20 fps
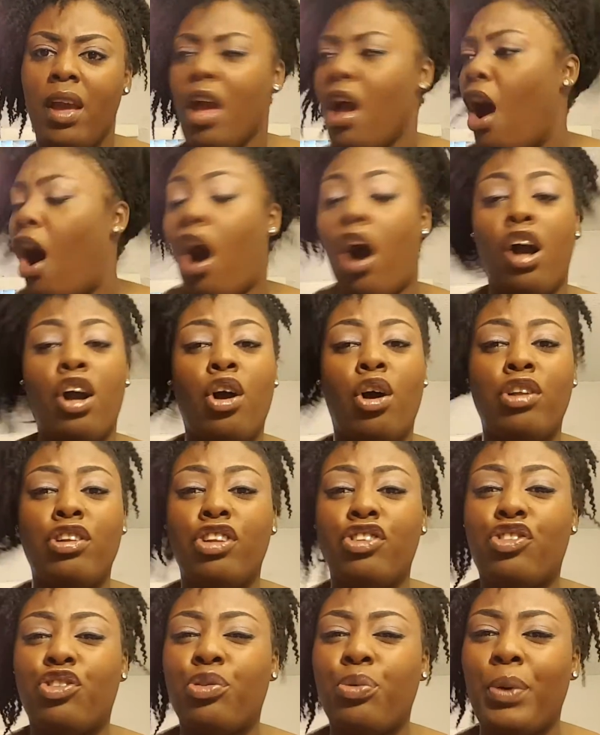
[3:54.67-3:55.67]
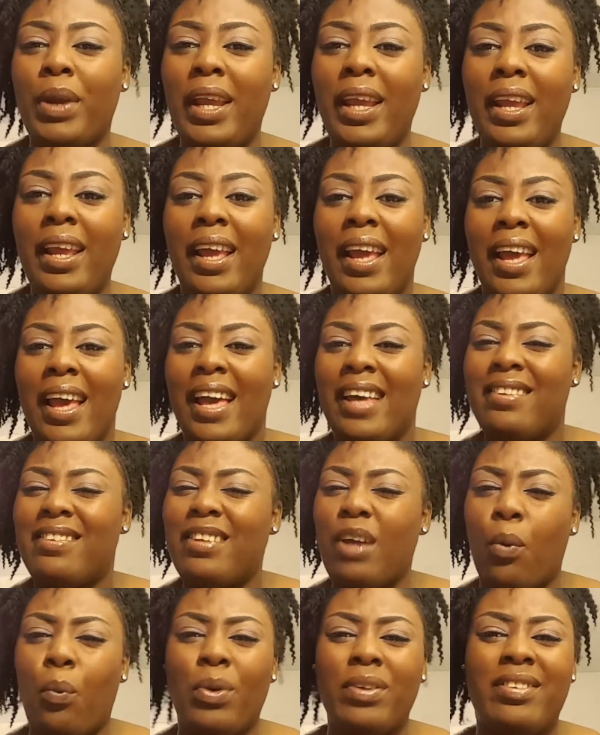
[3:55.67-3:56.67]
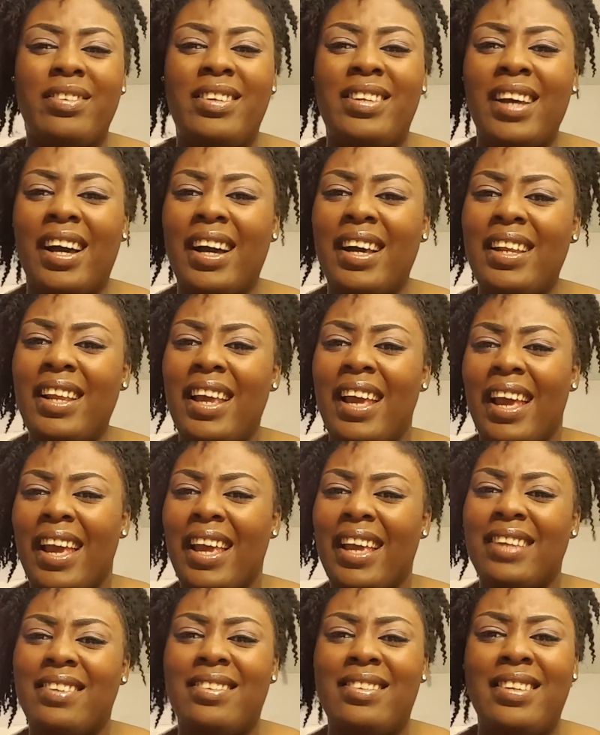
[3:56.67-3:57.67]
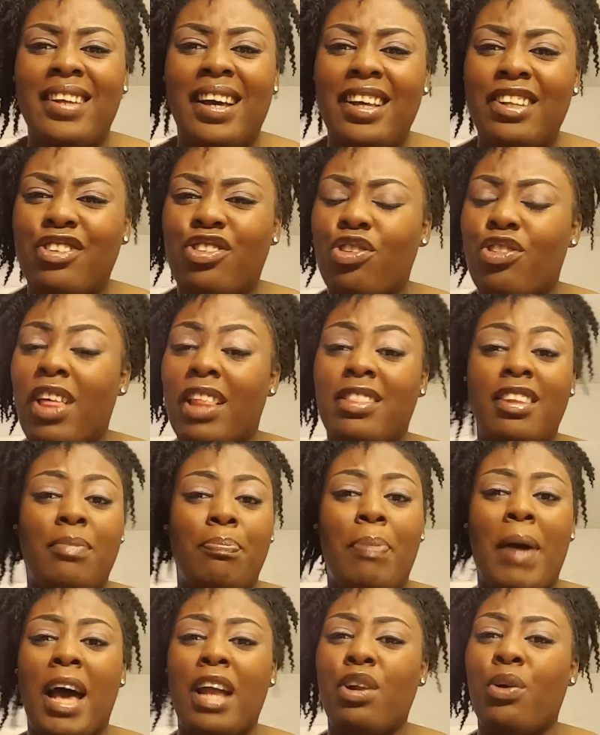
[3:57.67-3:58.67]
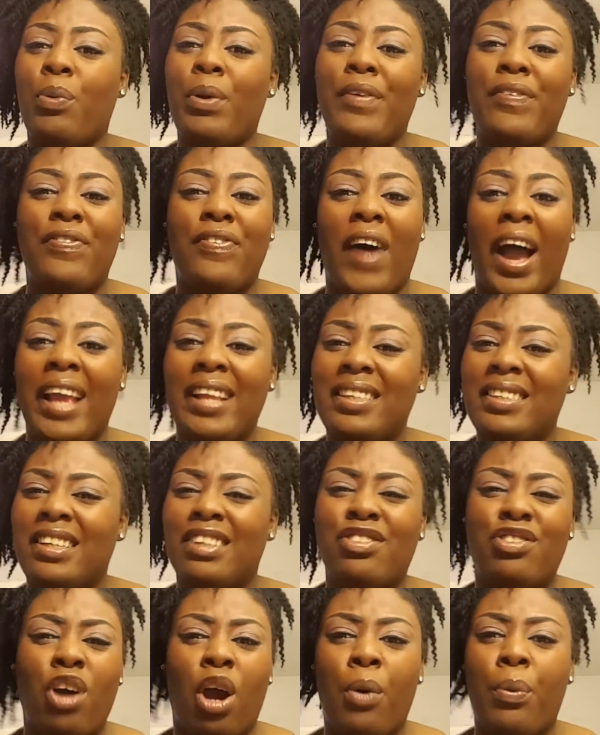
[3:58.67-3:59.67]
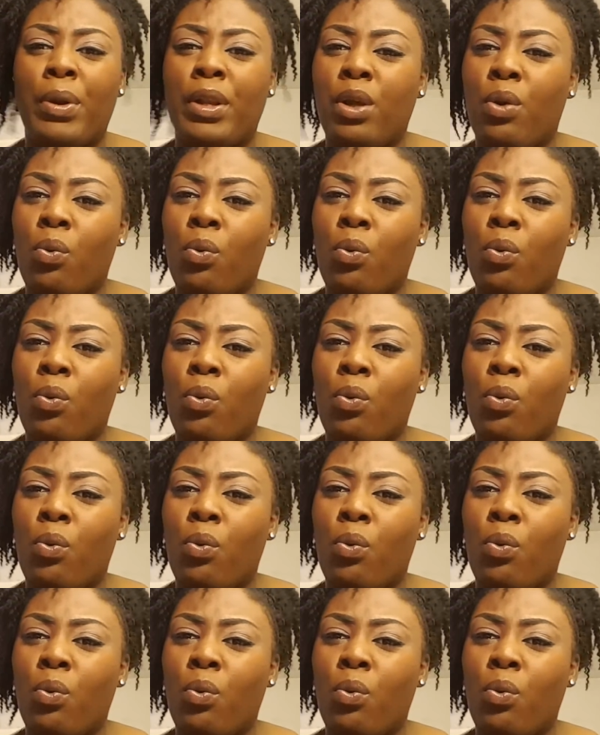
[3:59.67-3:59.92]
Hung on a tree and said what's done is done so that this battle we fighting is already